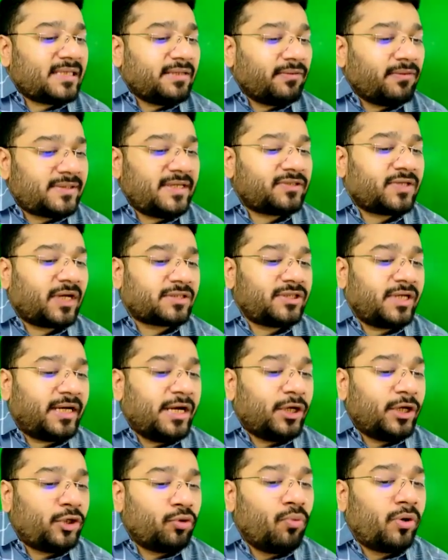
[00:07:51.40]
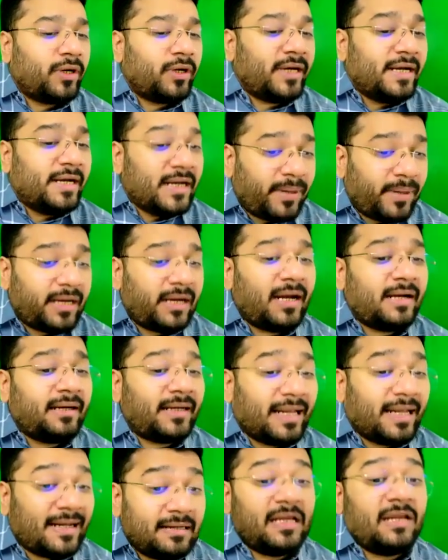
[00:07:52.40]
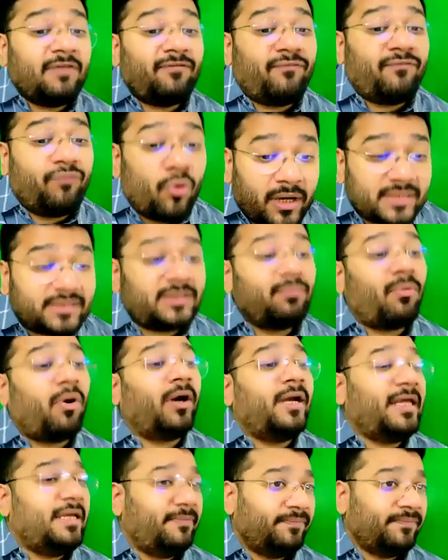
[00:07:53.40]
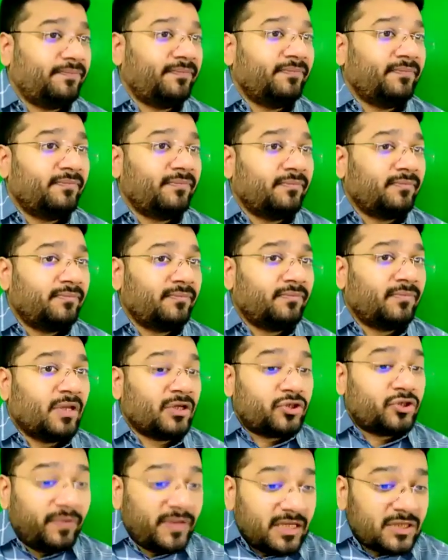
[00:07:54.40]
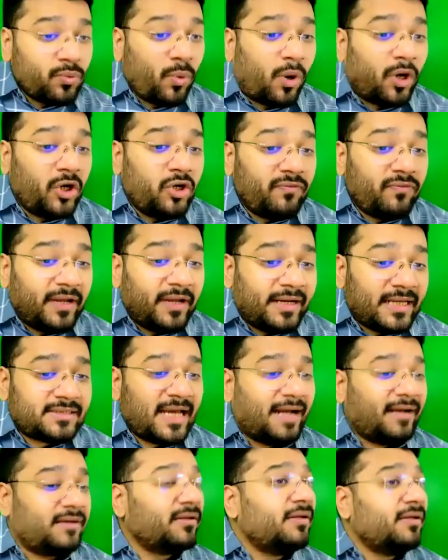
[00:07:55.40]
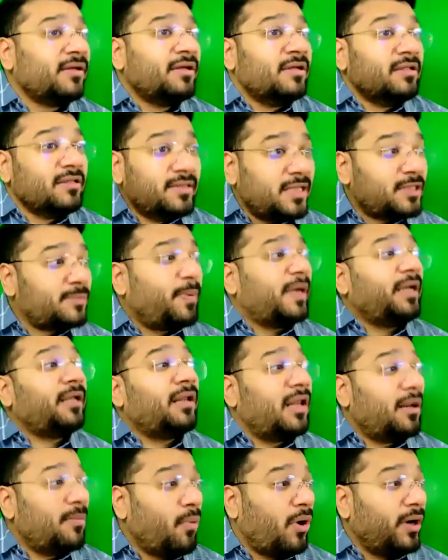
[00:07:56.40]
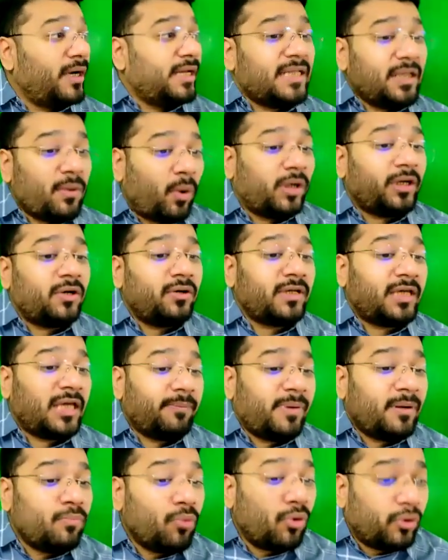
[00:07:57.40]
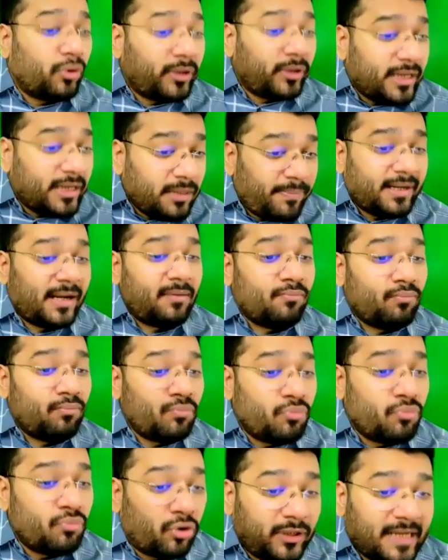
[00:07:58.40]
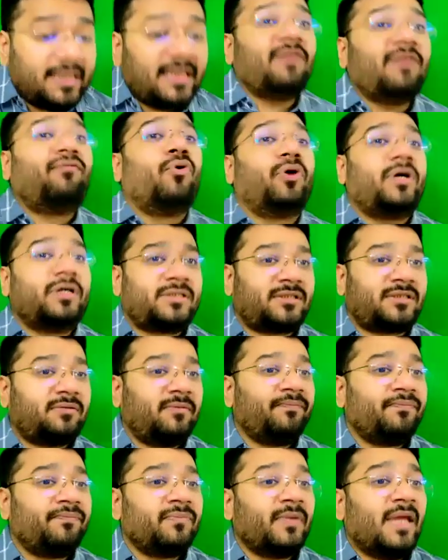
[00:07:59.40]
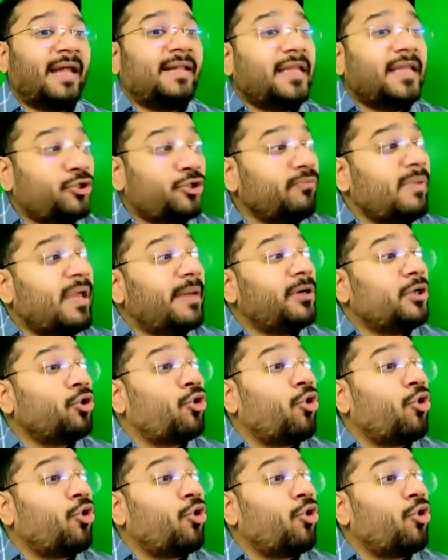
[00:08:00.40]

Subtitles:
was restructured into more independent and technically focused body. So with this, what do we understand? This particular body, they wanted to keep it more independent, more technically focused, and they should be able to